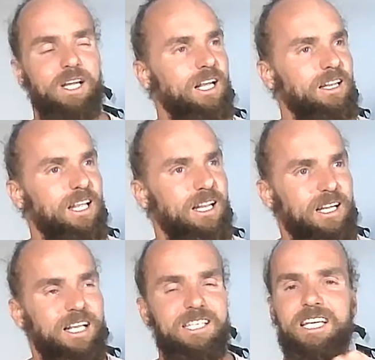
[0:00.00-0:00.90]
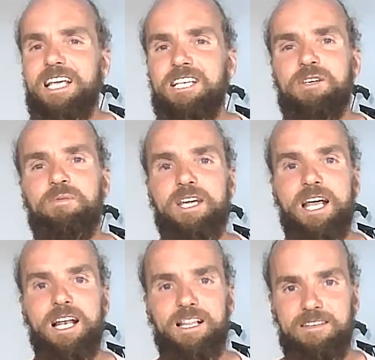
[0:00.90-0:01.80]
that this is a
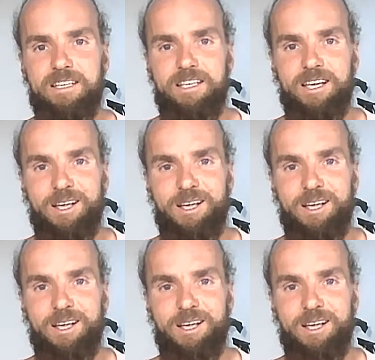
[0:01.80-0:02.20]
reality,